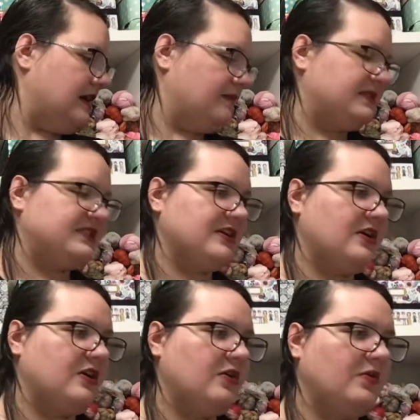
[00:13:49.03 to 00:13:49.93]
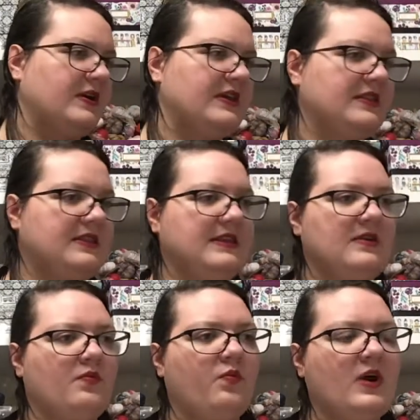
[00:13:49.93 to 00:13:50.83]
So the
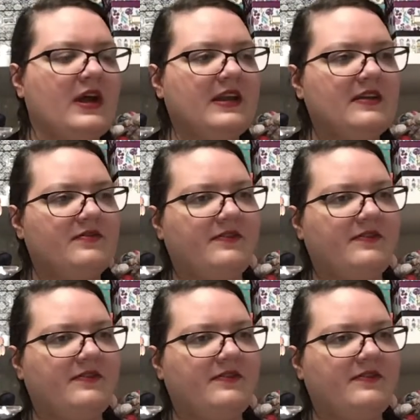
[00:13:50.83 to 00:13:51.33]
one